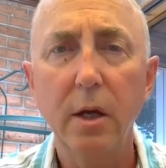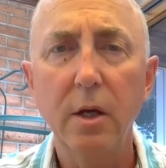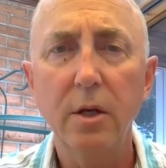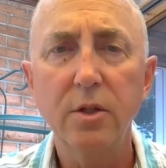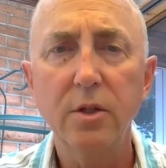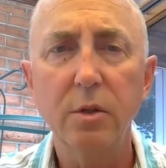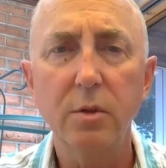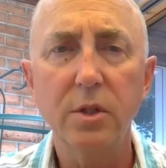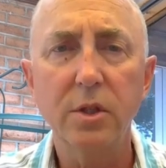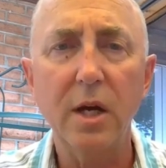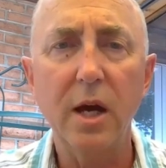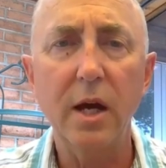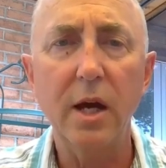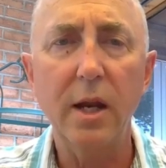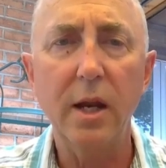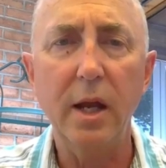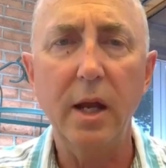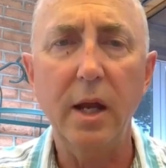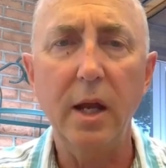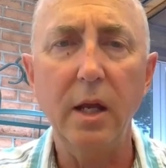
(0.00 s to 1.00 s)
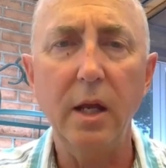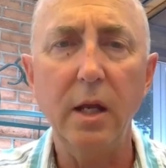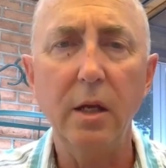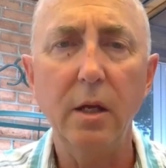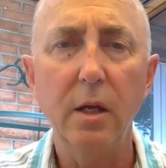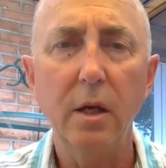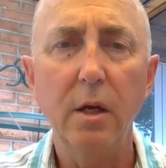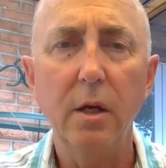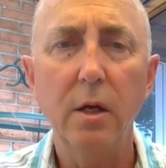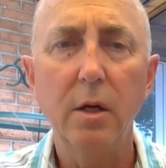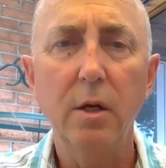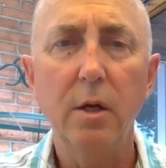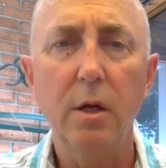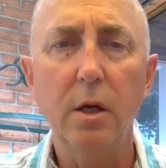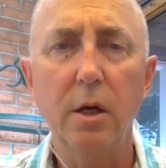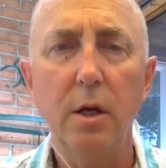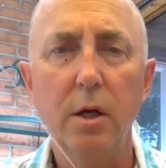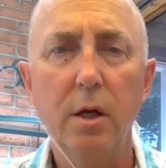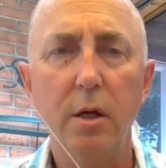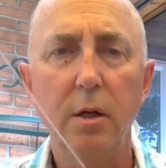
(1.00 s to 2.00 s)
So it's got a
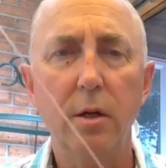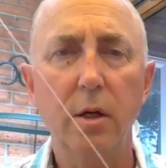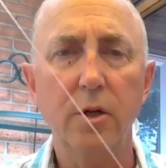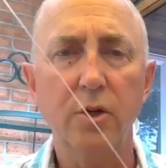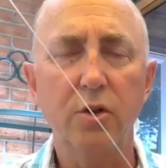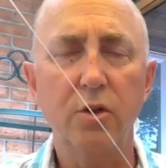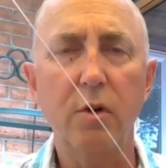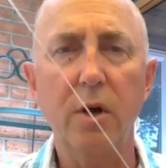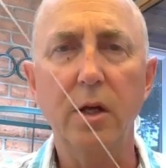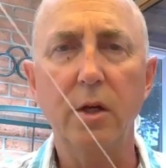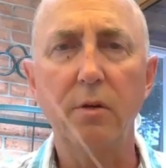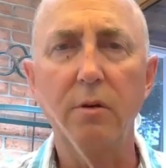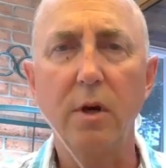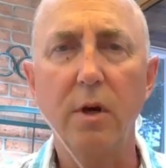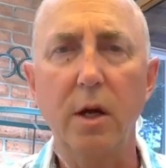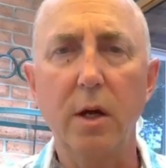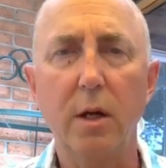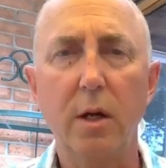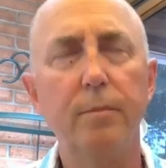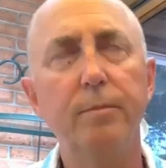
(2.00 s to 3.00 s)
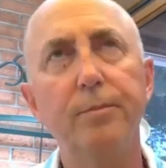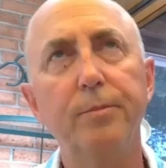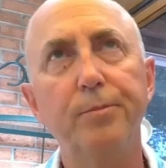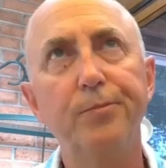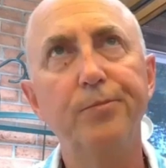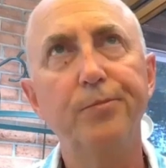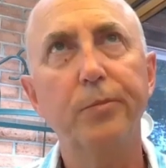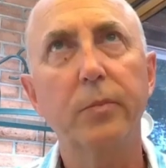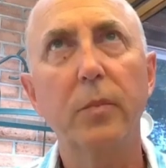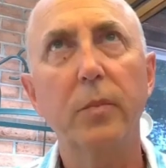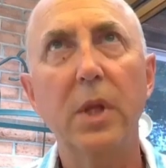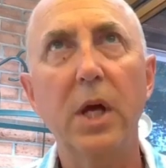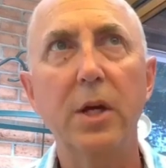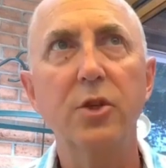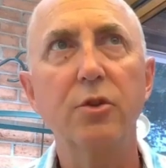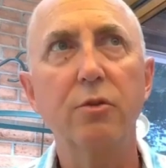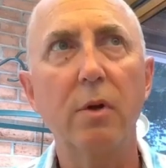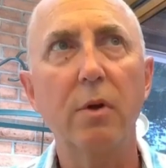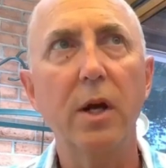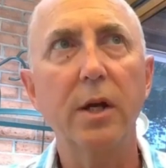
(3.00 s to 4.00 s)
strike drag, not a
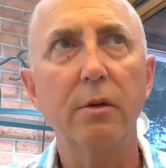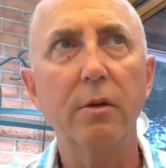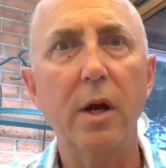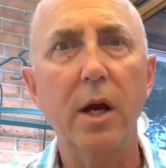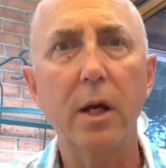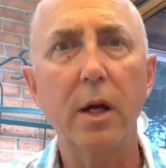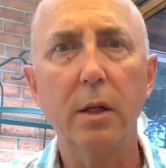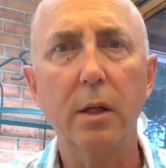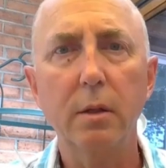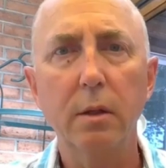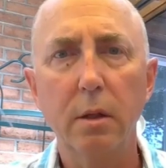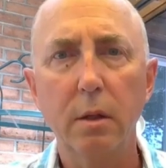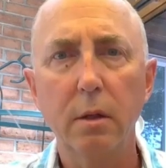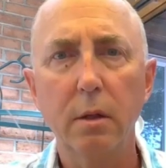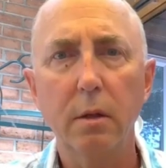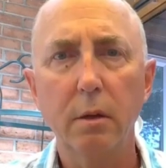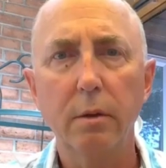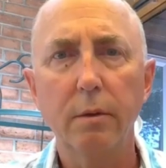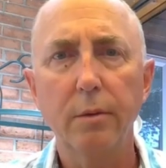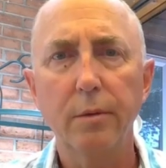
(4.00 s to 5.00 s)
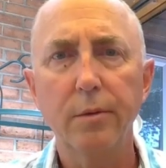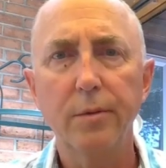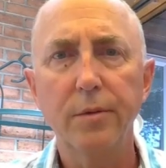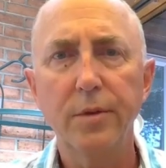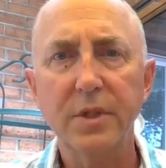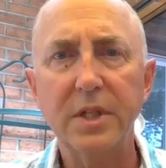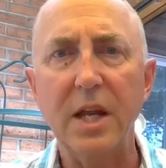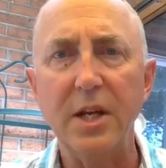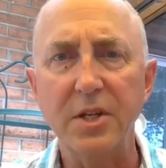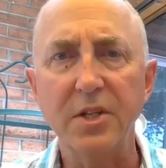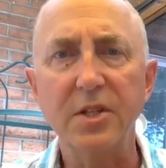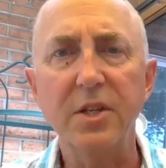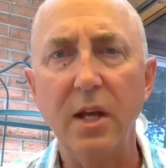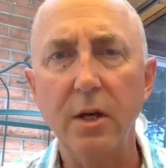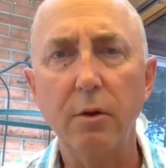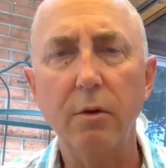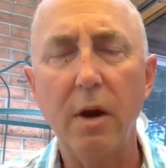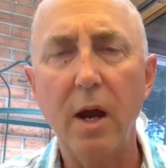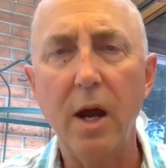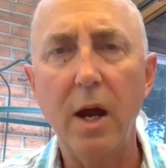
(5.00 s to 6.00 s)
strike drag. It's got a set
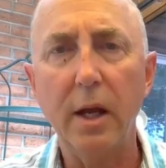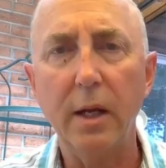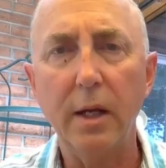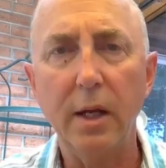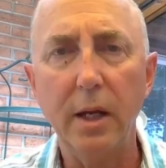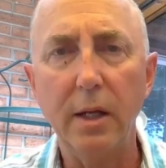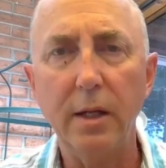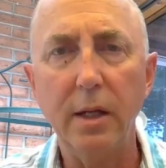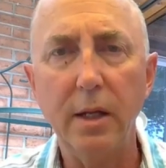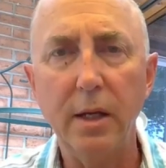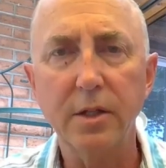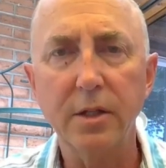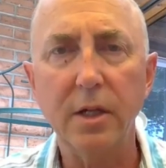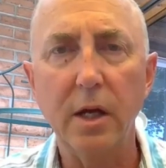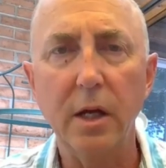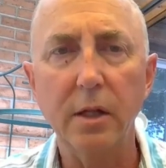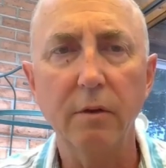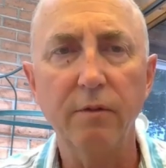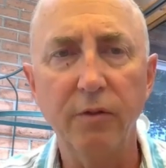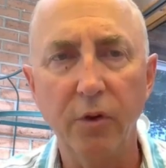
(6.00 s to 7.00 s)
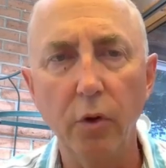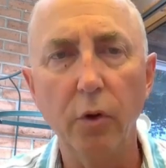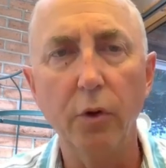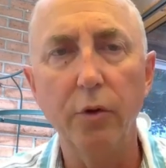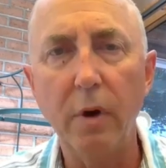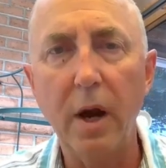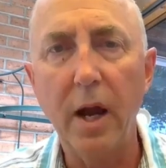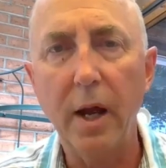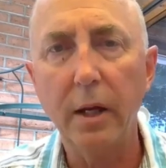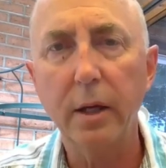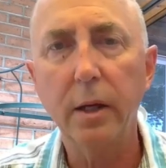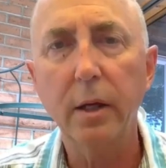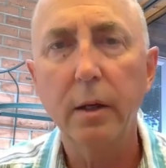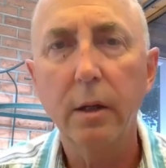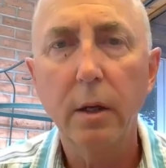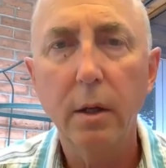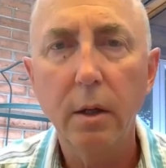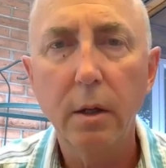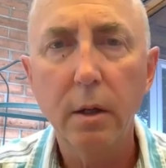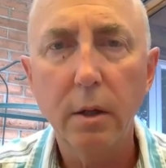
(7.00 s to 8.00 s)
drag, and then it's got the full drag.
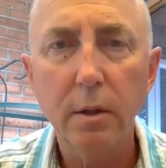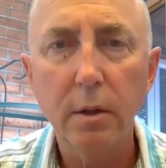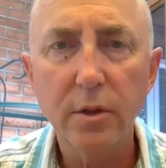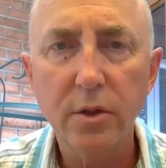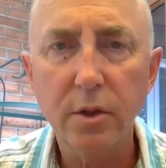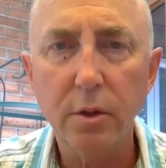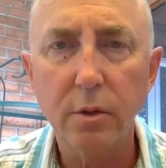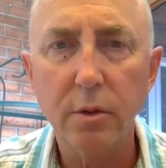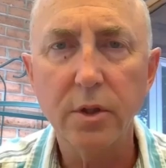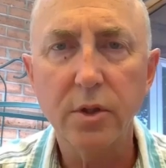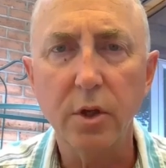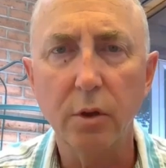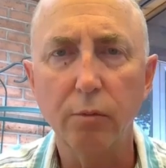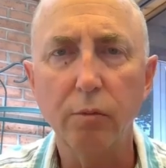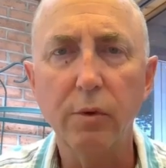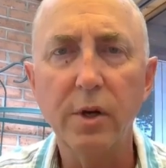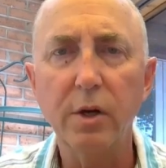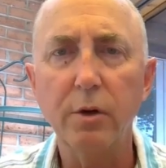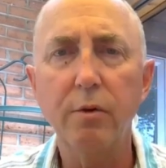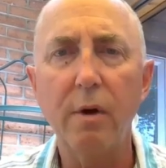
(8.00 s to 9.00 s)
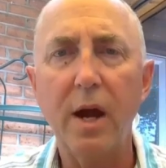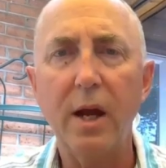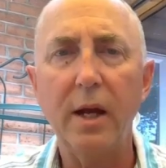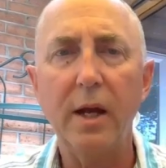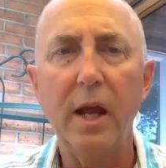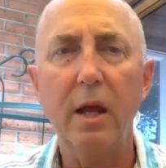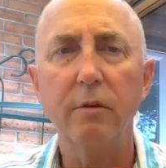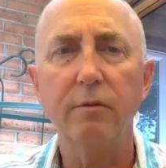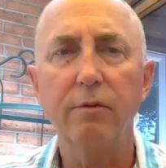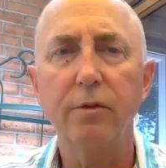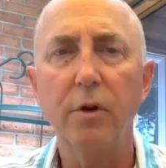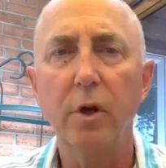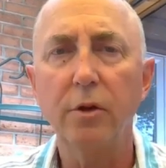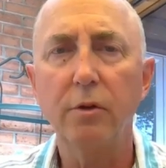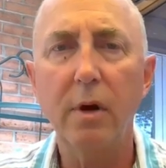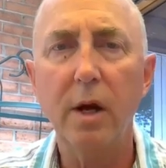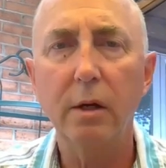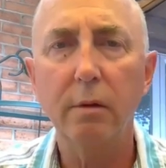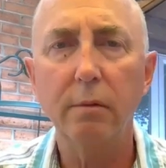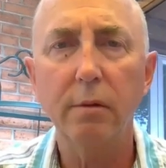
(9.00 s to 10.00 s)
So it's a rear drag and front
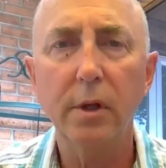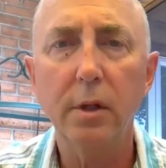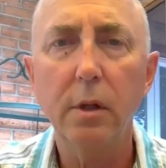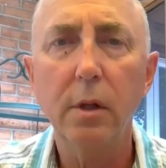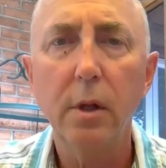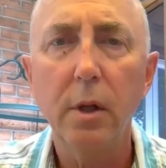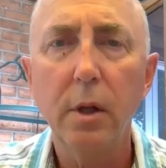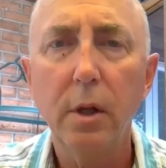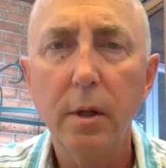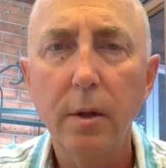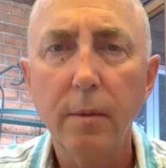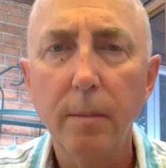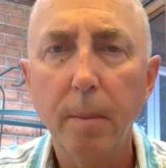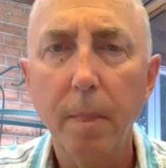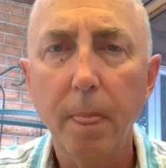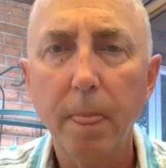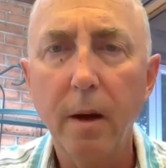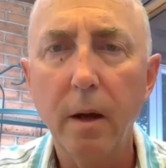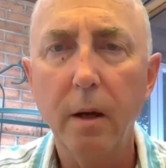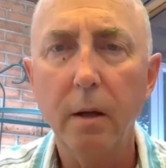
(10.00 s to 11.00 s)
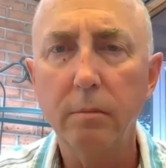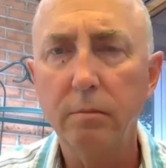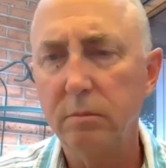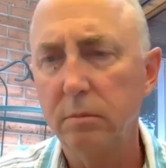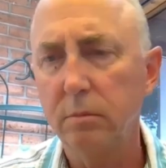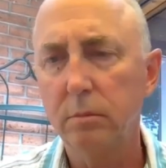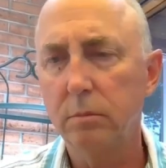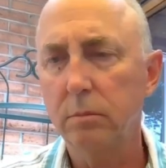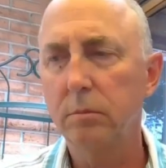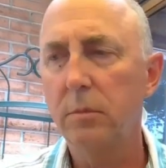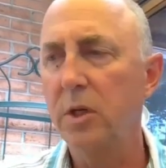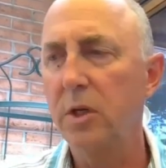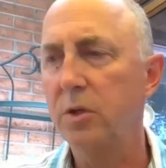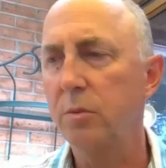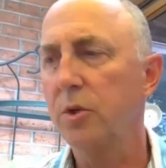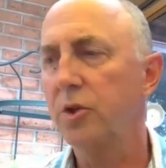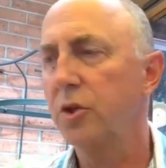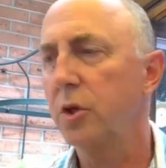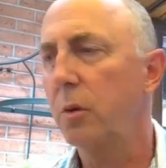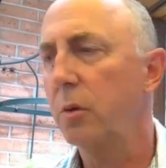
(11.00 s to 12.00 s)
drag reel. Might as well
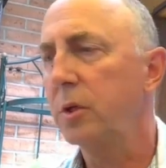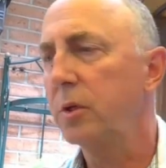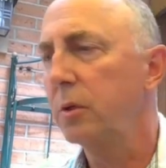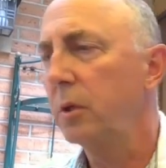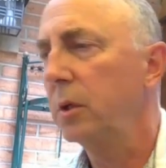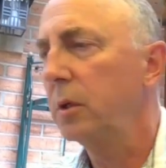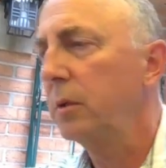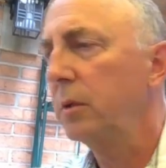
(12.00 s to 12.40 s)
show it to you.